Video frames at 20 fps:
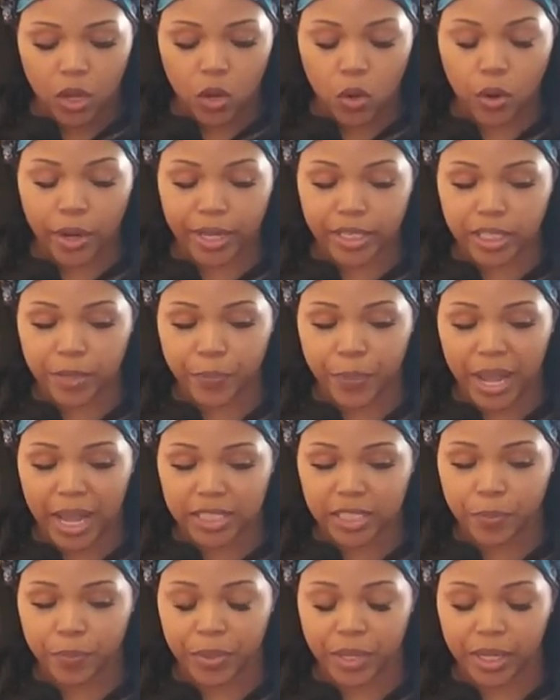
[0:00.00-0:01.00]
Or there's a
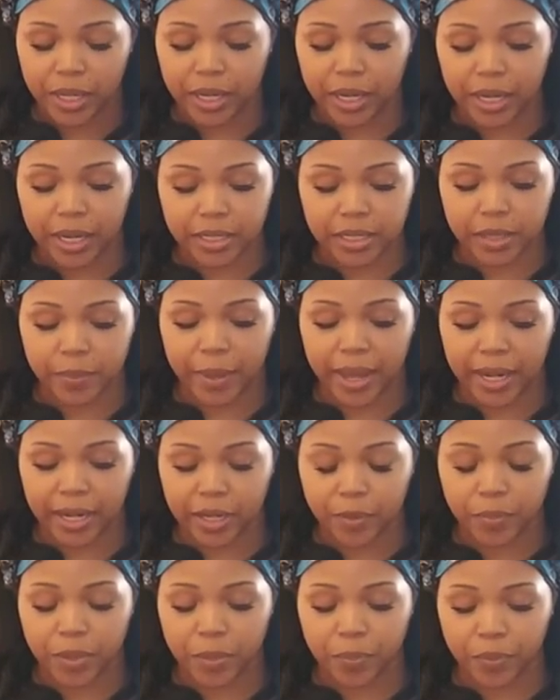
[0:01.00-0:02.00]
possibility that somebody
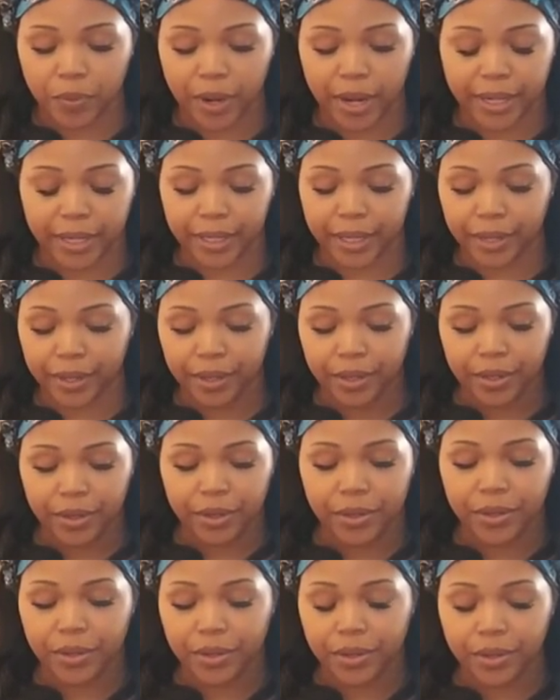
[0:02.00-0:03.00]
could be pregnant.
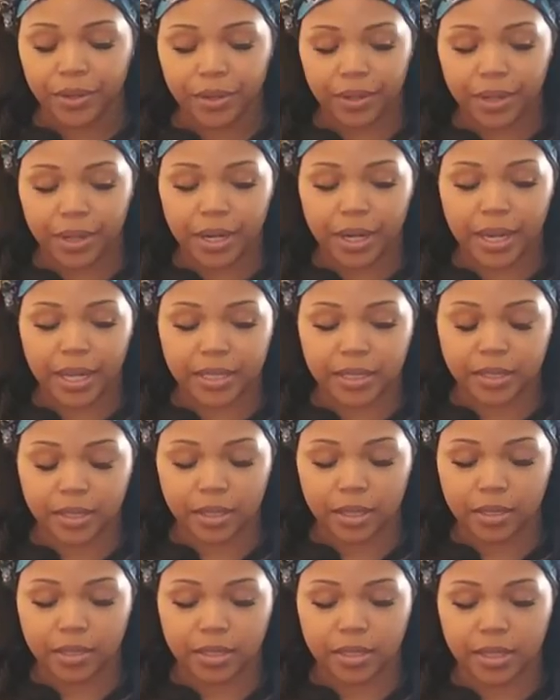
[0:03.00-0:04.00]
And that's
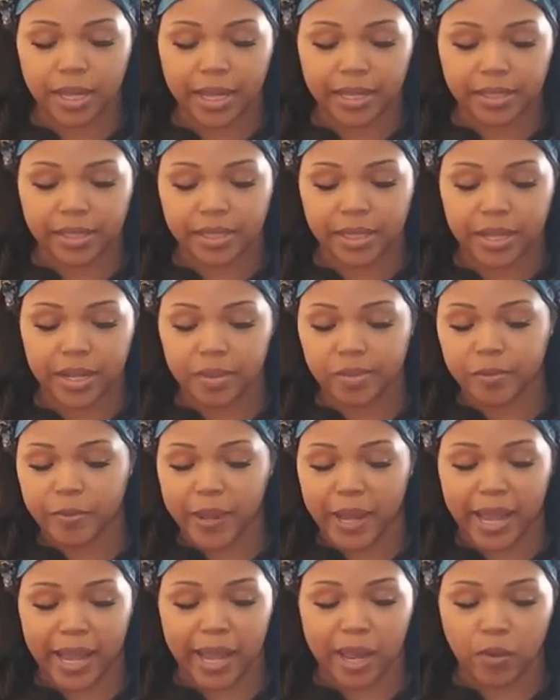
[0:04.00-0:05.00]
uh, that stems
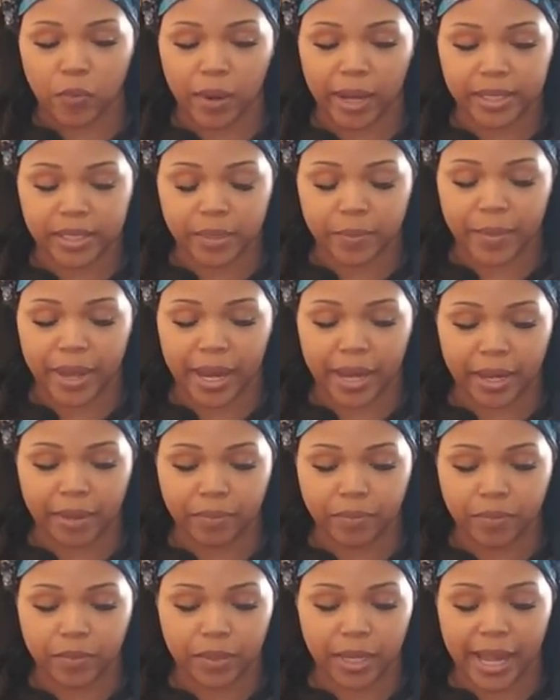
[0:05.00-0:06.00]
behind why
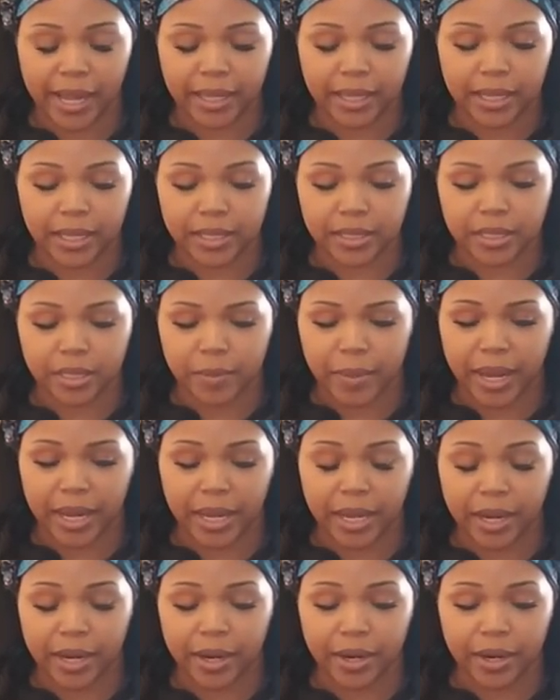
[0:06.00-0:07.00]
somebody like this. Somebody
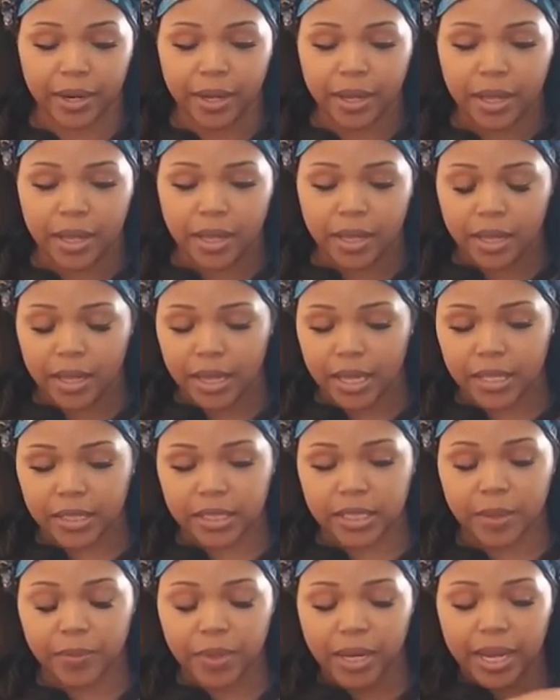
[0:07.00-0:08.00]
here,
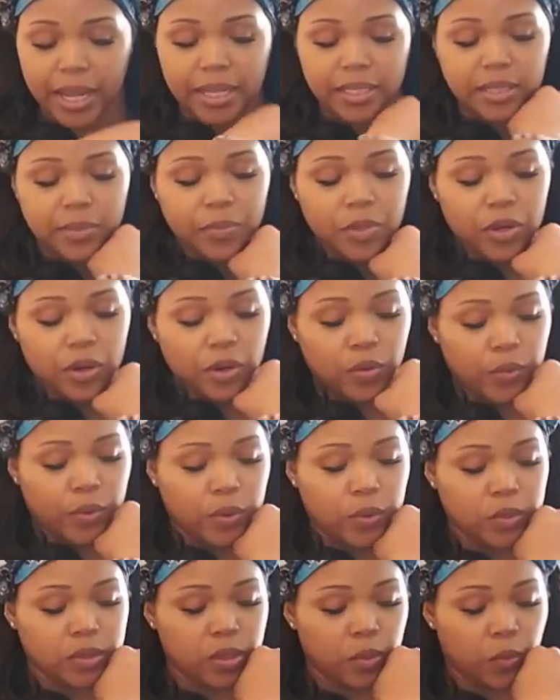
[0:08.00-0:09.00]
something has something to do
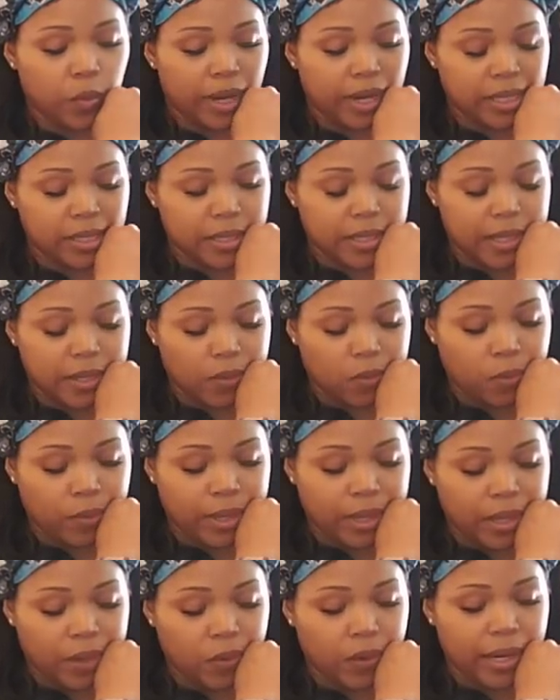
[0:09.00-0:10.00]
with who someone dealt
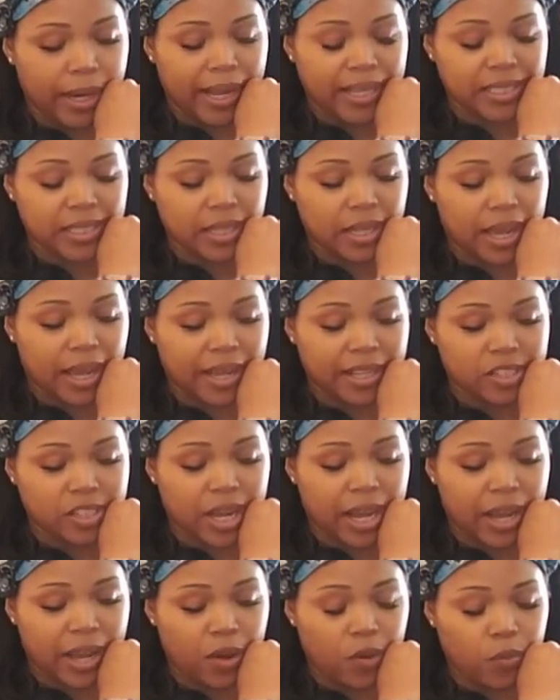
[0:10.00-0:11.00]
with or has a
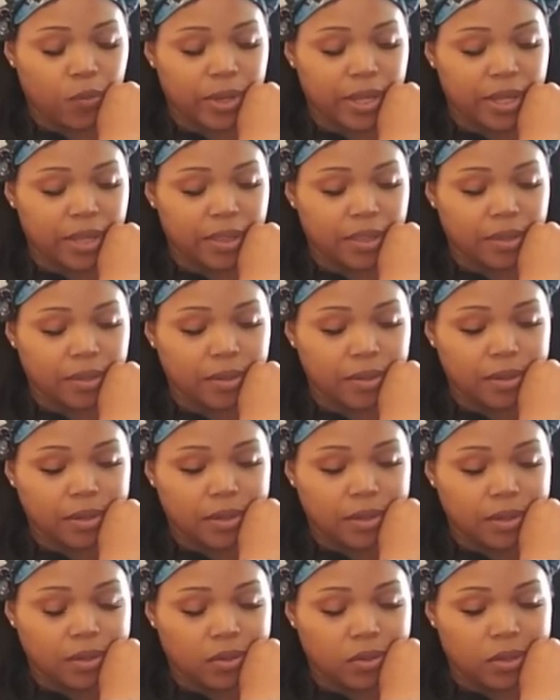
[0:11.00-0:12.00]
child with
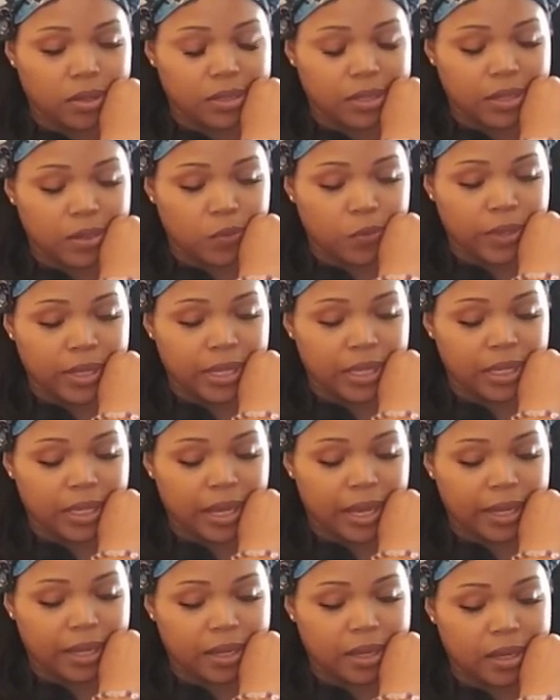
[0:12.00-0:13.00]
or dealt with
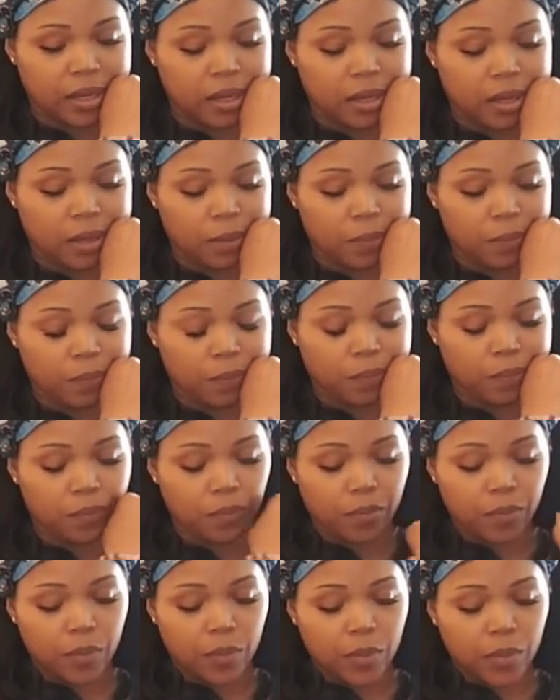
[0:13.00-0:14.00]
like um
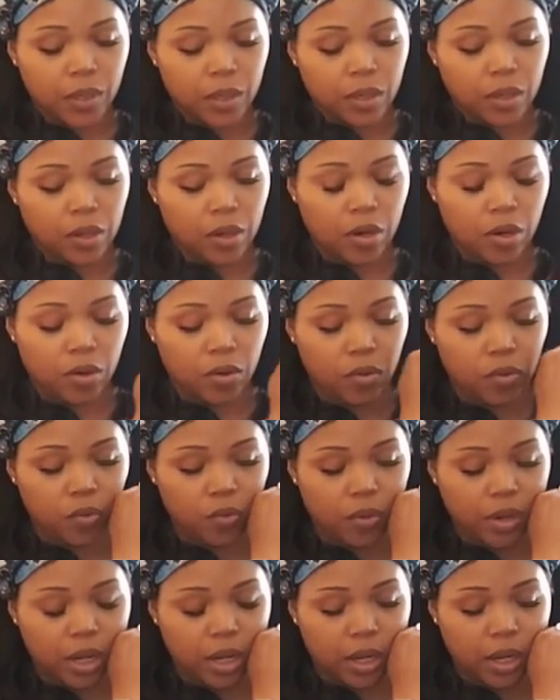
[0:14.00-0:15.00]
you
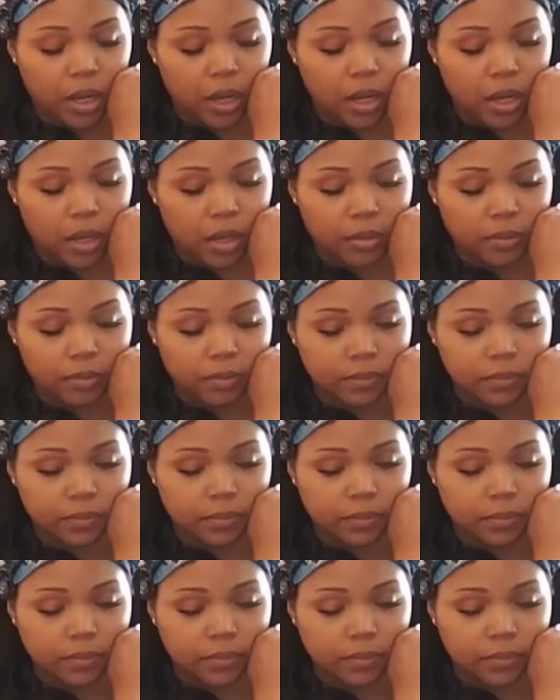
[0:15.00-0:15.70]
know, uh,